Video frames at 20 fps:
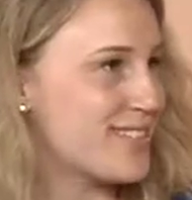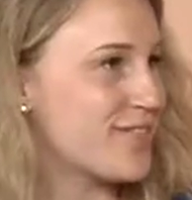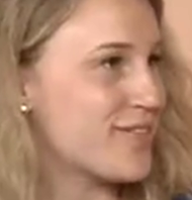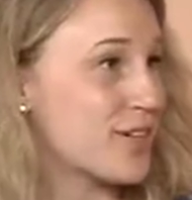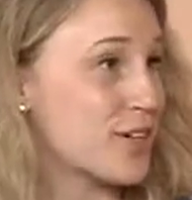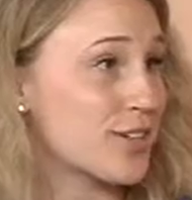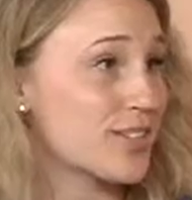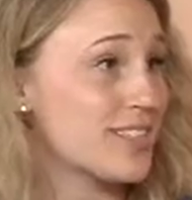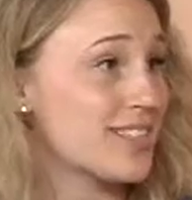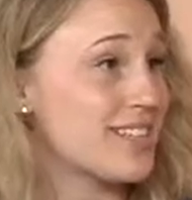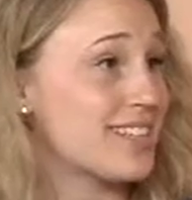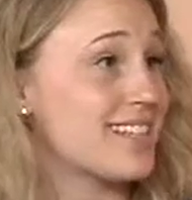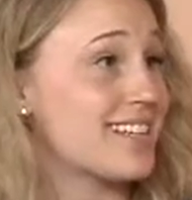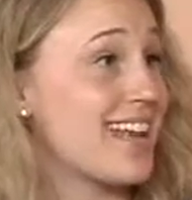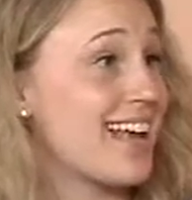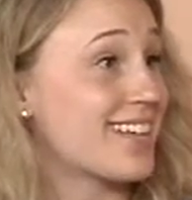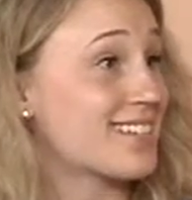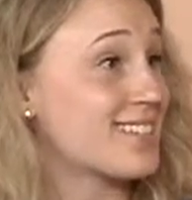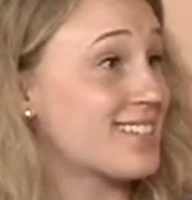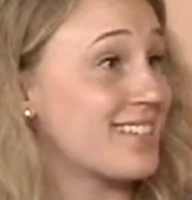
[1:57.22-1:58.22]
First, it's an
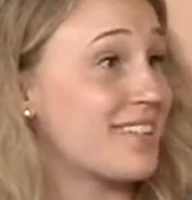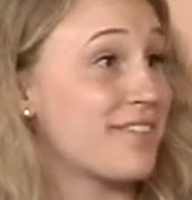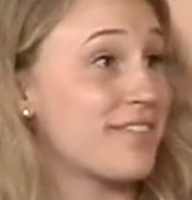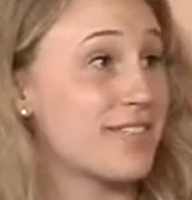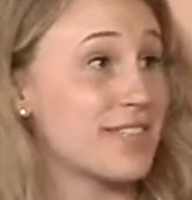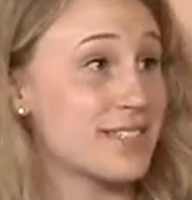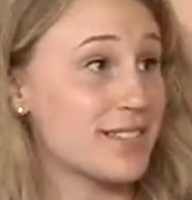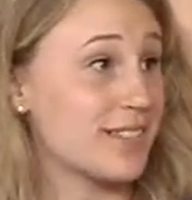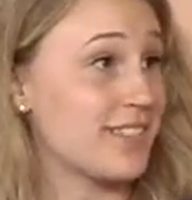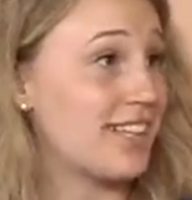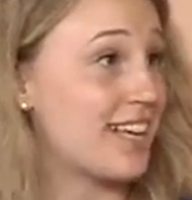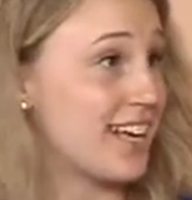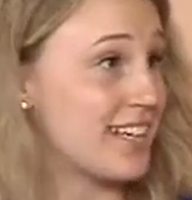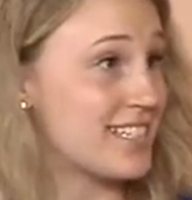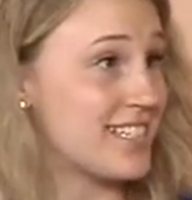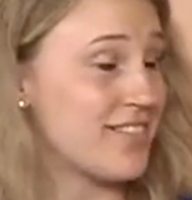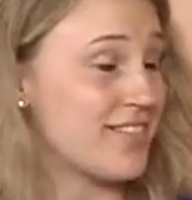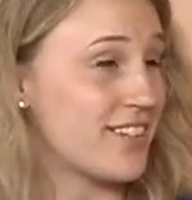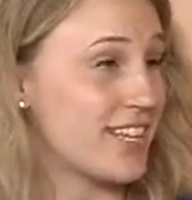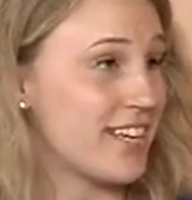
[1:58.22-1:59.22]
excellent physical
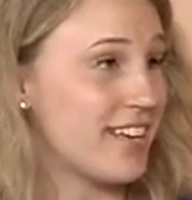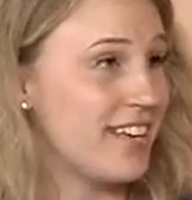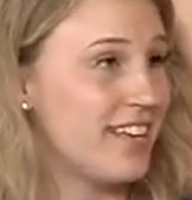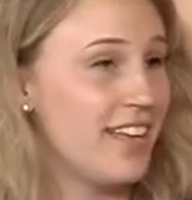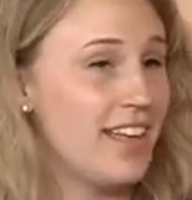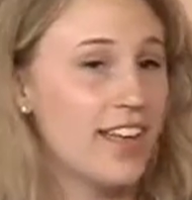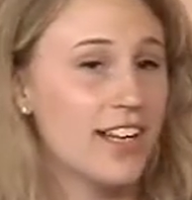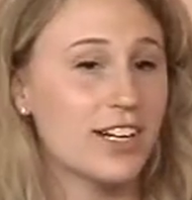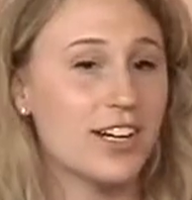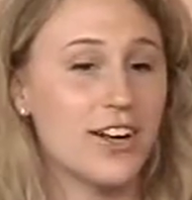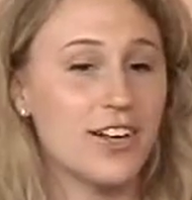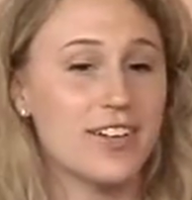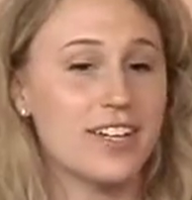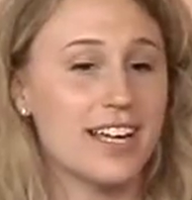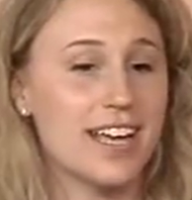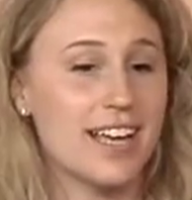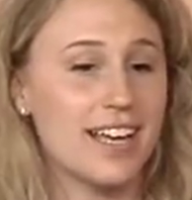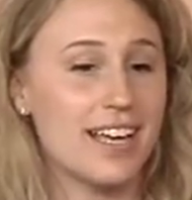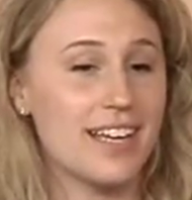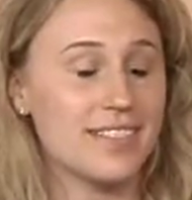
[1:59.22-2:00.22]
activity.
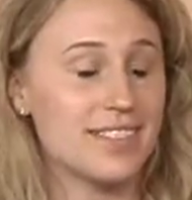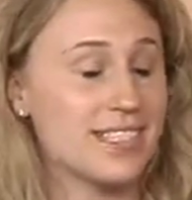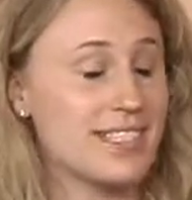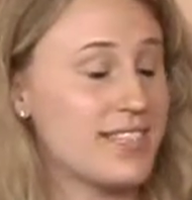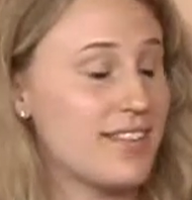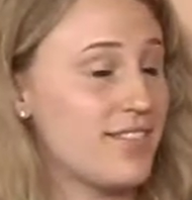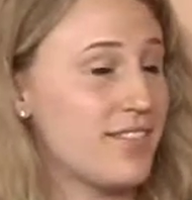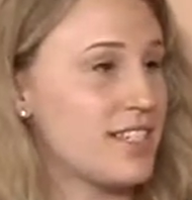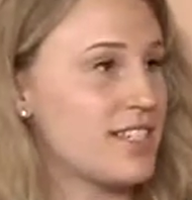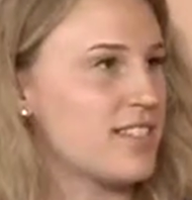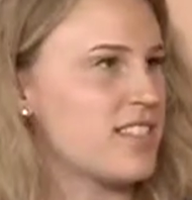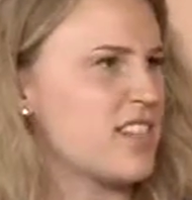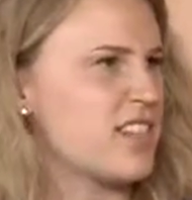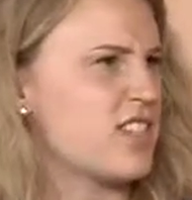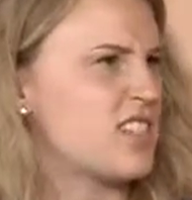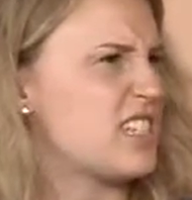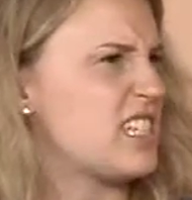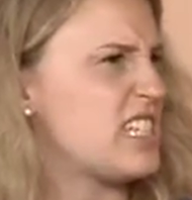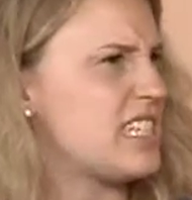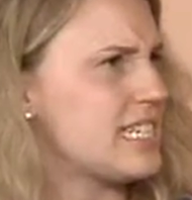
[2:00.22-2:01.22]
Gardening activities such
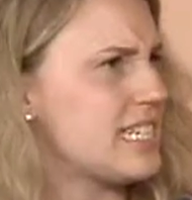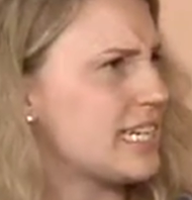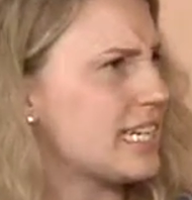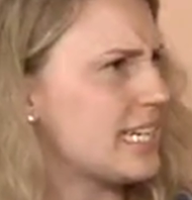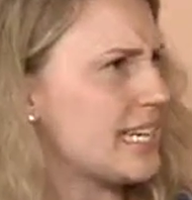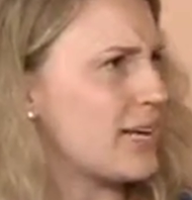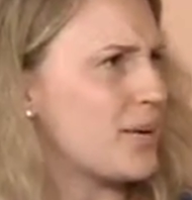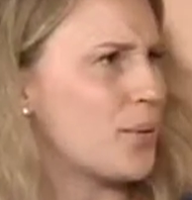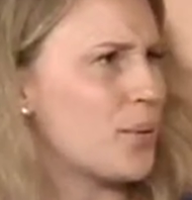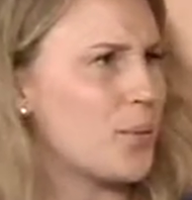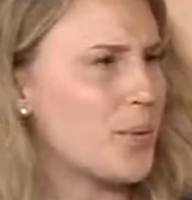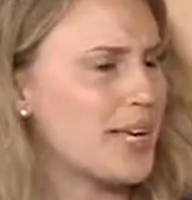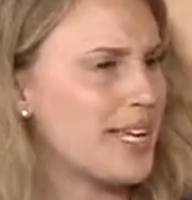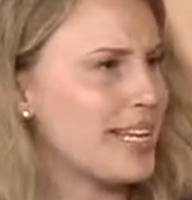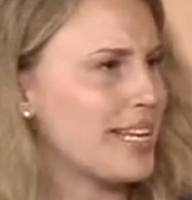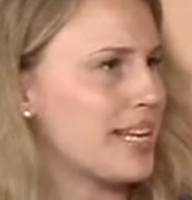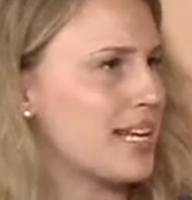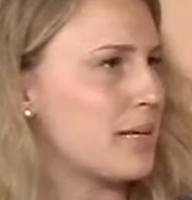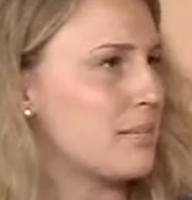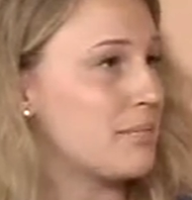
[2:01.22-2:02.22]
as digging,
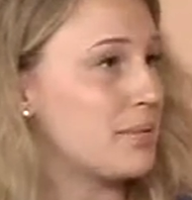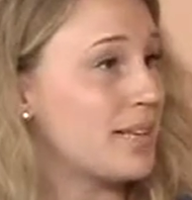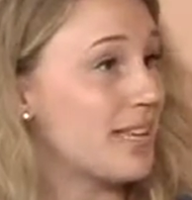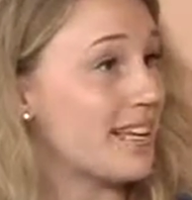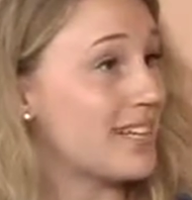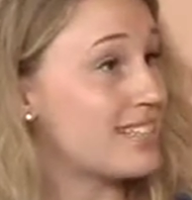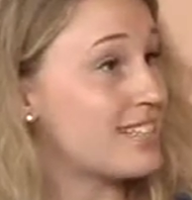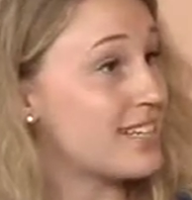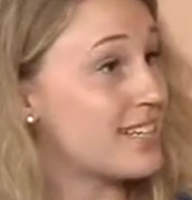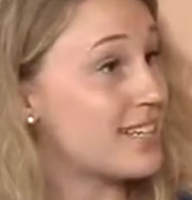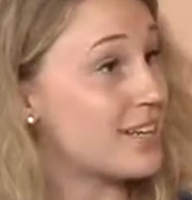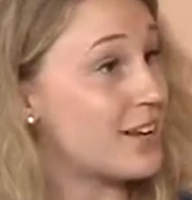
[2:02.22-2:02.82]
weeding, planting,